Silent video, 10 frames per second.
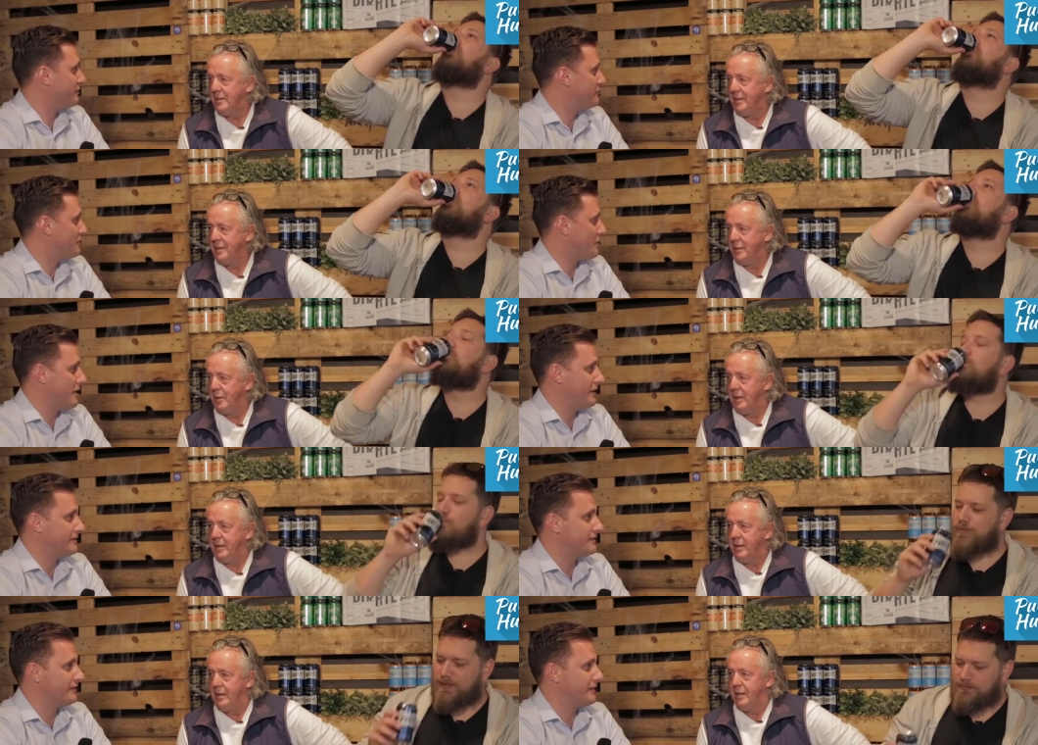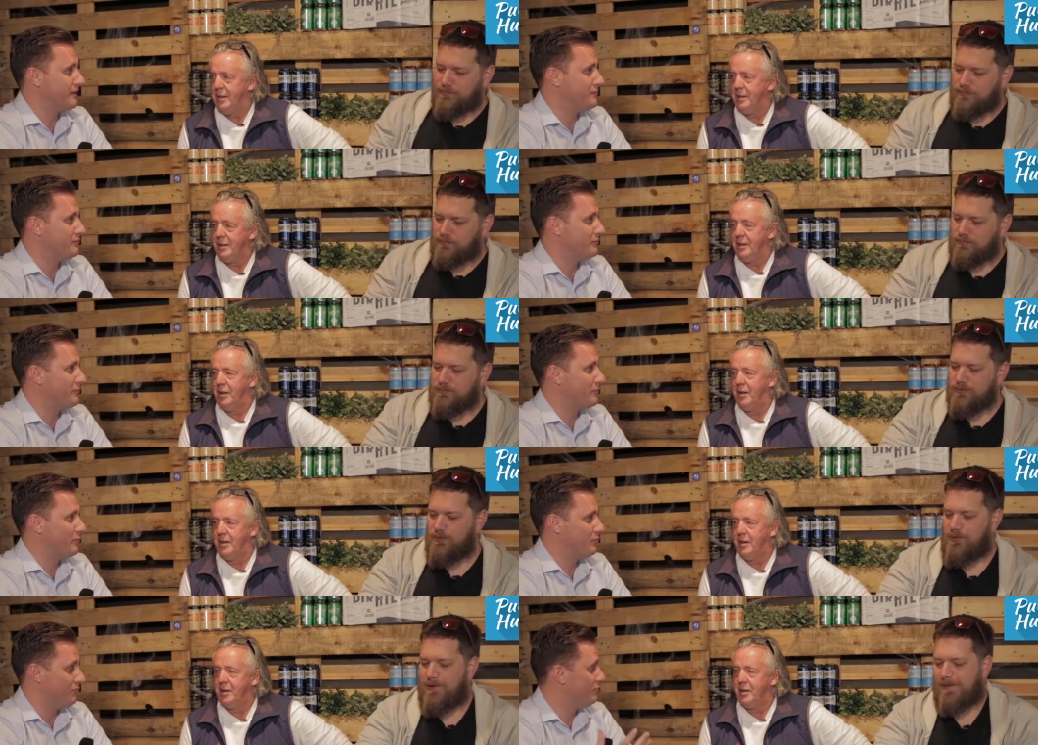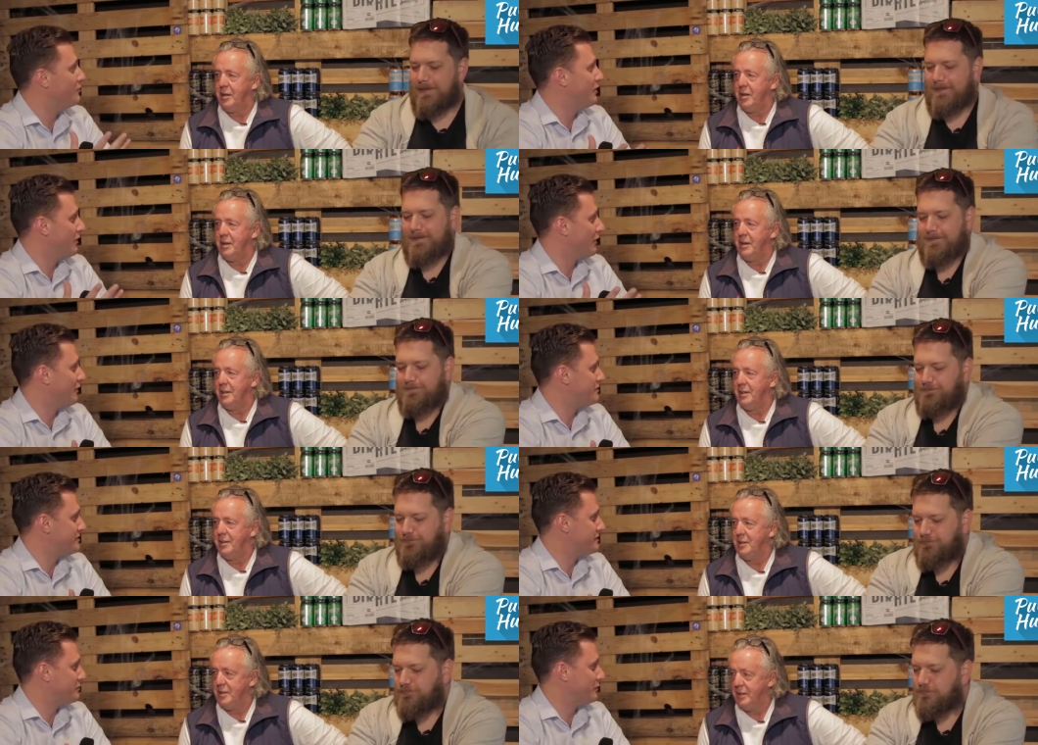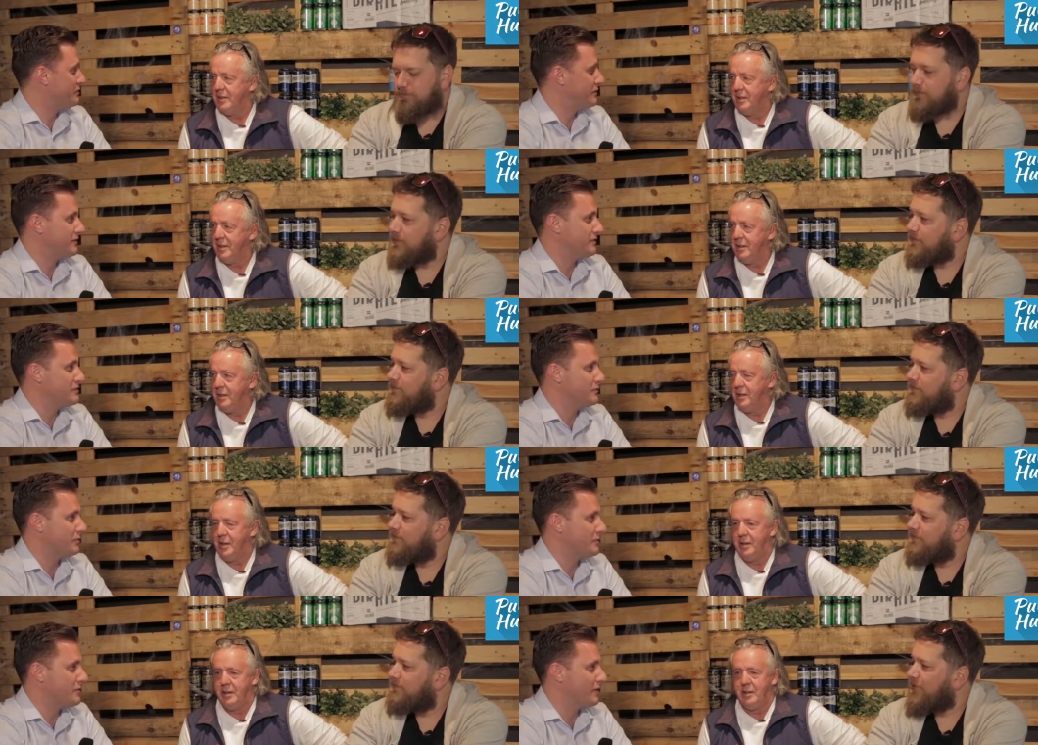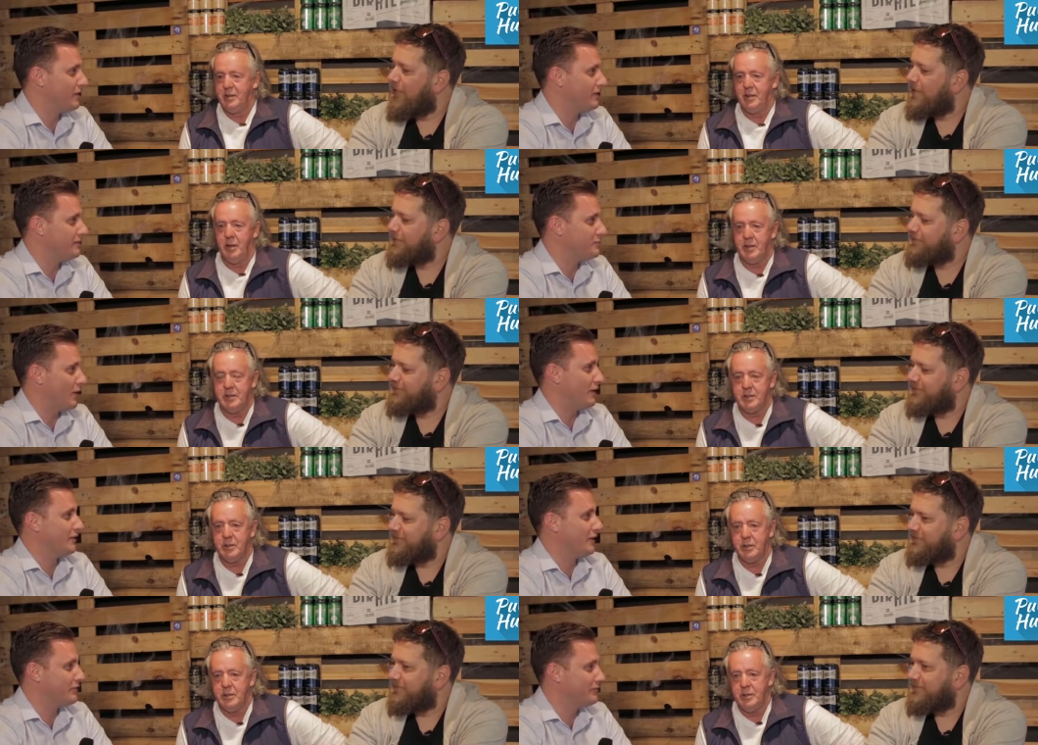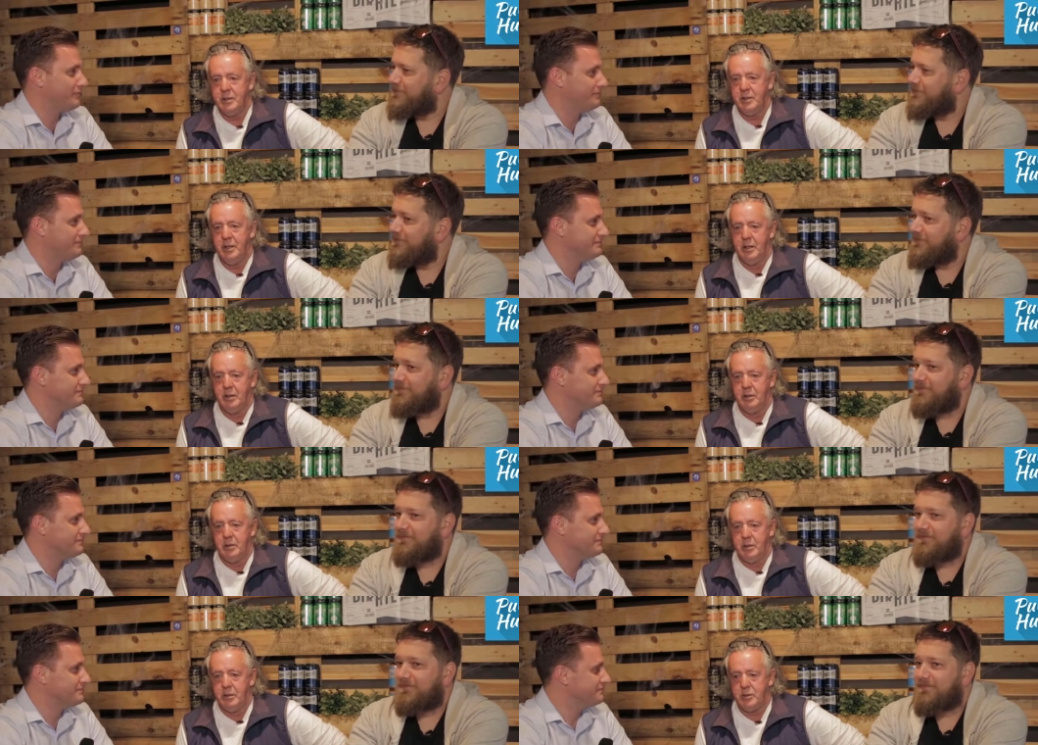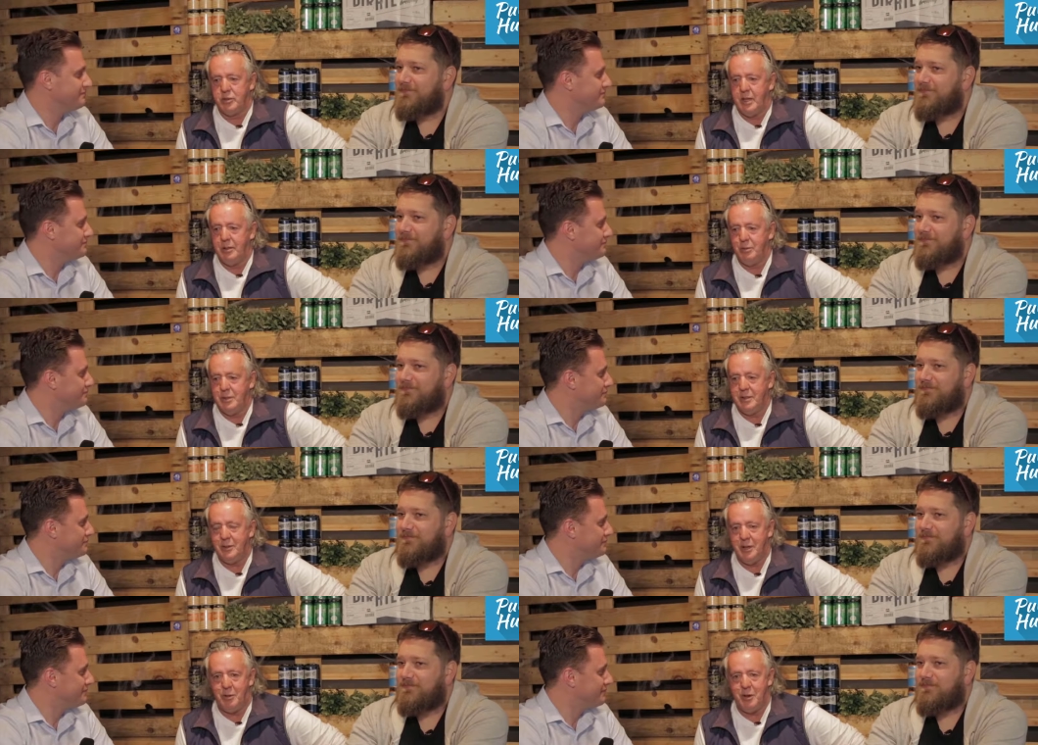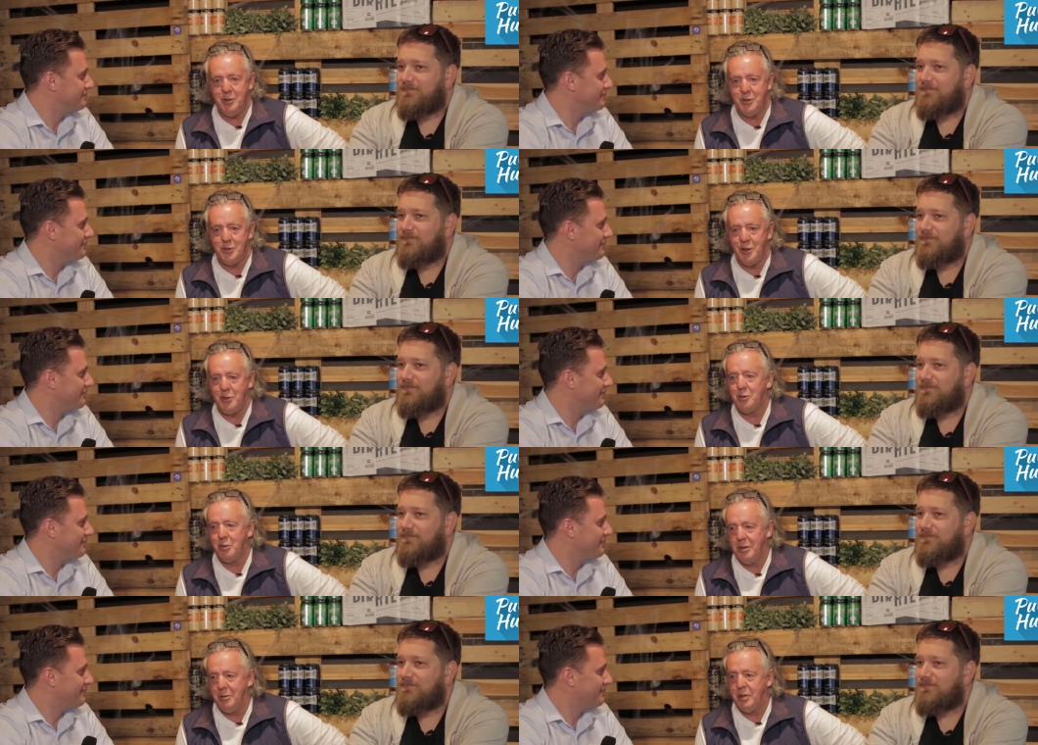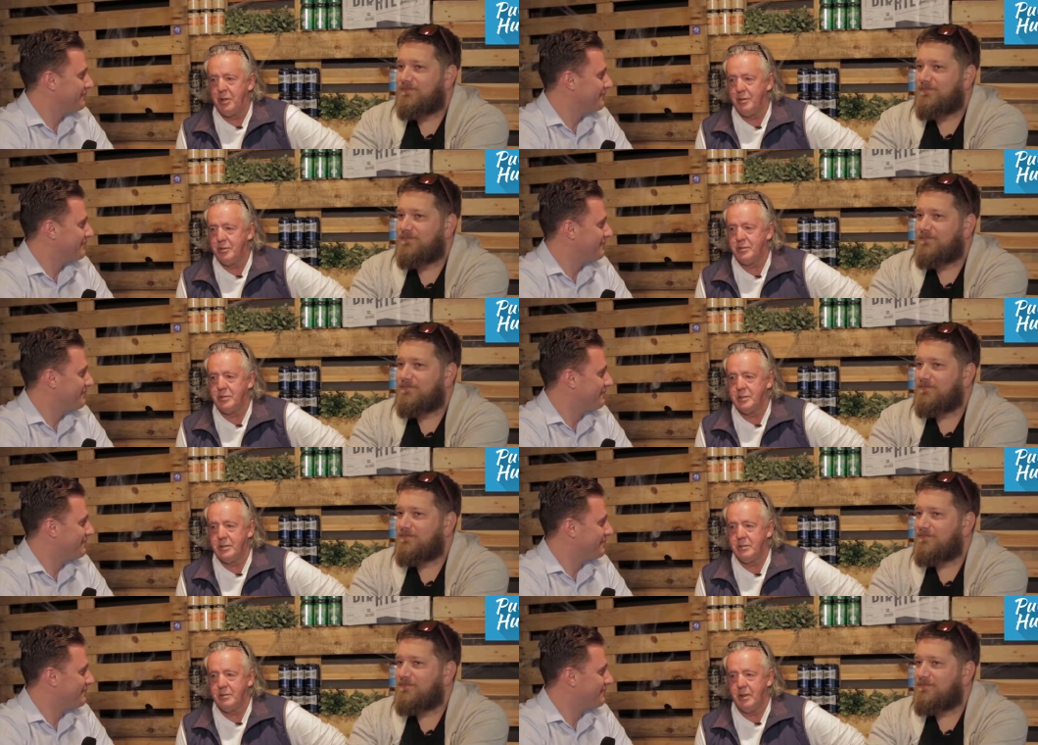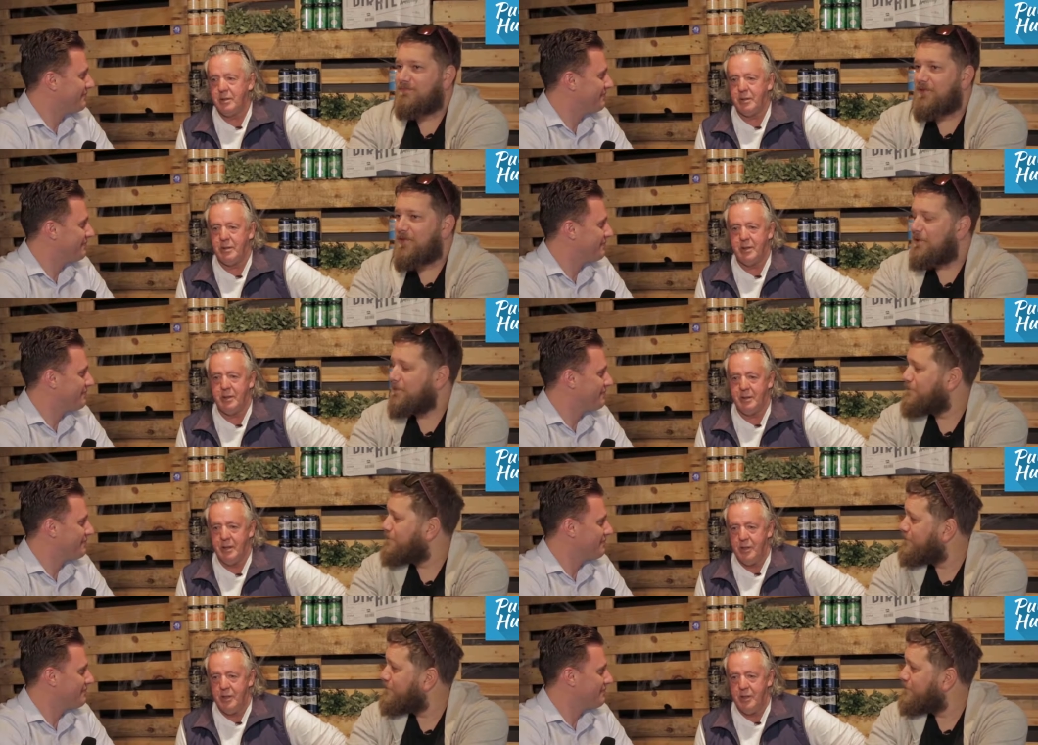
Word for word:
Speaker 1: the, the brand, um, where are the origins and what's the, the story behind Pirate Life?
Speaker 2: Well, there's no uh, no origins or no story really. It was uh, I think uh,